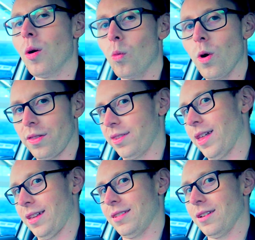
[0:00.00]
on what
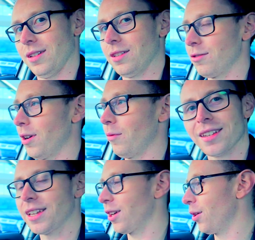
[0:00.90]
that's like to drive.
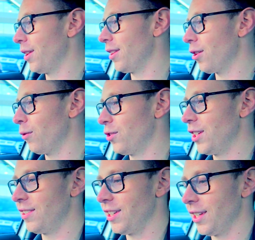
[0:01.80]
Let's get going in the Golf
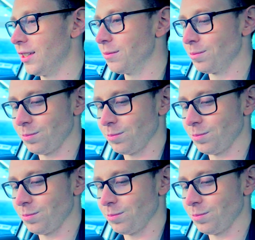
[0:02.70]
GTE.